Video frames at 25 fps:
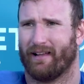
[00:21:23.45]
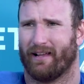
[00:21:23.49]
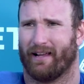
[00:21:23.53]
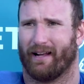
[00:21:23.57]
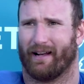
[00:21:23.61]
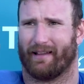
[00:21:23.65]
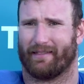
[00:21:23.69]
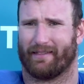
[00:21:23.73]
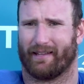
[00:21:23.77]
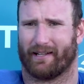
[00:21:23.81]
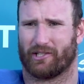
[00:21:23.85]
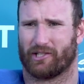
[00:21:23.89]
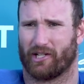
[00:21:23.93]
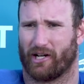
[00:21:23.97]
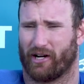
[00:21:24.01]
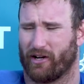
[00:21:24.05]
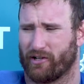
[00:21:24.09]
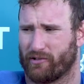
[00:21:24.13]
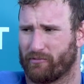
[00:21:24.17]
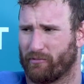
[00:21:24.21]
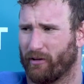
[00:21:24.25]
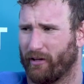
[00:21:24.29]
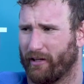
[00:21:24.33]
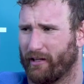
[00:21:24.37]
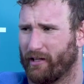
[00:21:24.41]
And I think
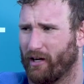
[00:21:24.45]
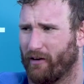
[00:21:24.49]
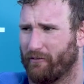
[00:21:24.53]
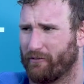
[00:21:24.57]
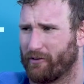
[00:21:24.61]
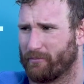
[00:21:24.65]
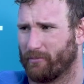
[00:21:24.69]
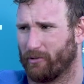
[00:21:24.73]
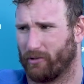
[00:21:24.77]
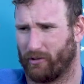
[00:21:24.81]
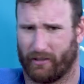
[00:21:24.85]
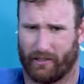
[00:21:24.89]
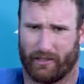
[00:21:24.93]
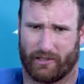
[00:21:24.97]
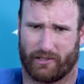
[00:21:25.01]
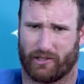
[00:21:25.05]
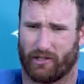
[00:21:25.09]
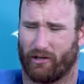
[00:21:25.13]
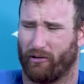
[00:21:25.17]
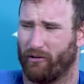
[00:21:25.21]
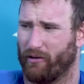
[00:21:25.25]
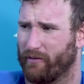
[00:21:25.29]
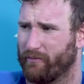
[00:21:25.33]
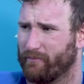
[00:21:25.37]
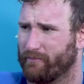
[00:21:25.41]
Jared's really comfortable in his showing.